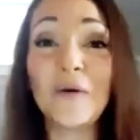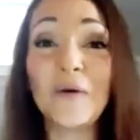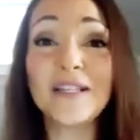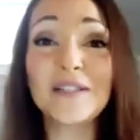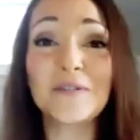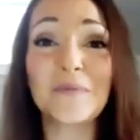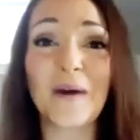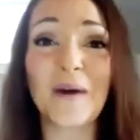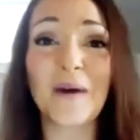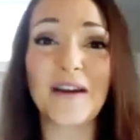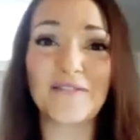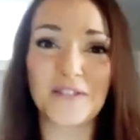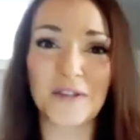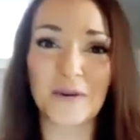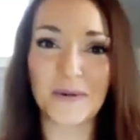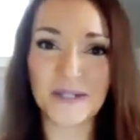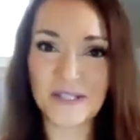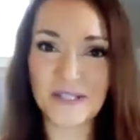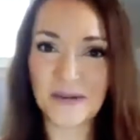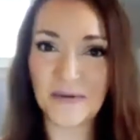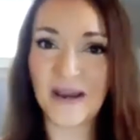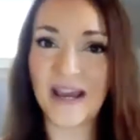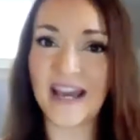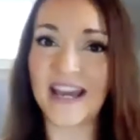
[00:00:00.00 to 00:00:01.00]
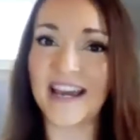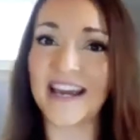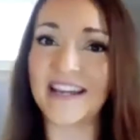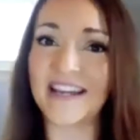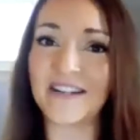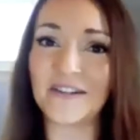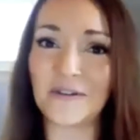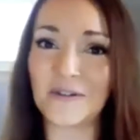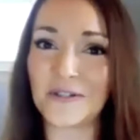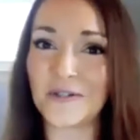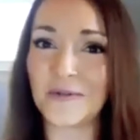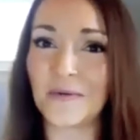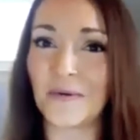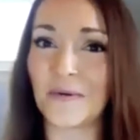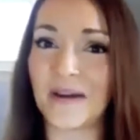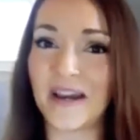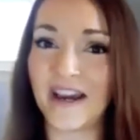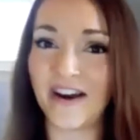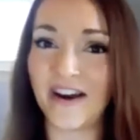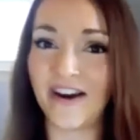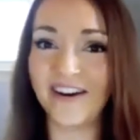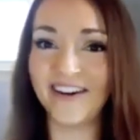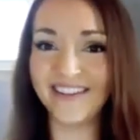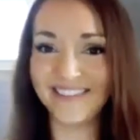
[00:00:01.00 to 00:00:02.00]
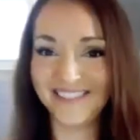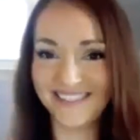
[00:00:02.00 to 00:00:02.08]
his wife, so it's okay. I know she won't care.